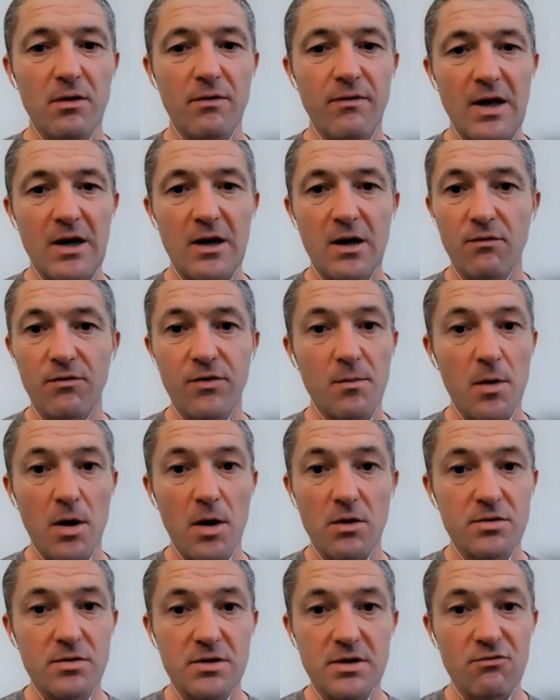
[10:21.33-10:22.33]
that they love the
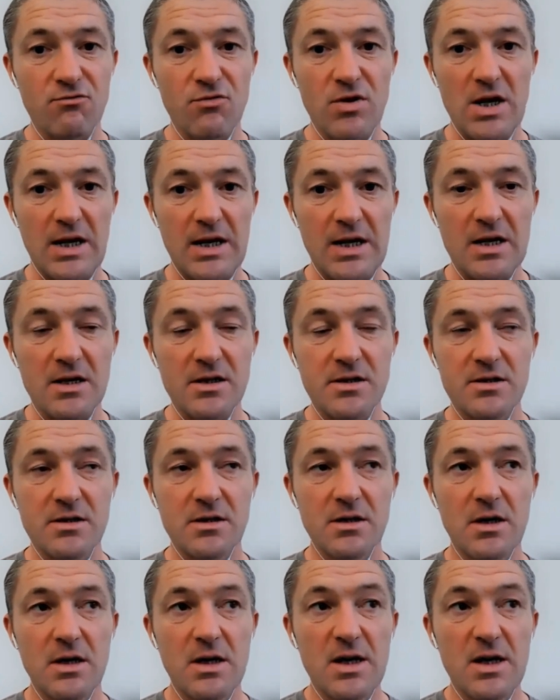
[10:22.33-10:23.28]
most. It really is.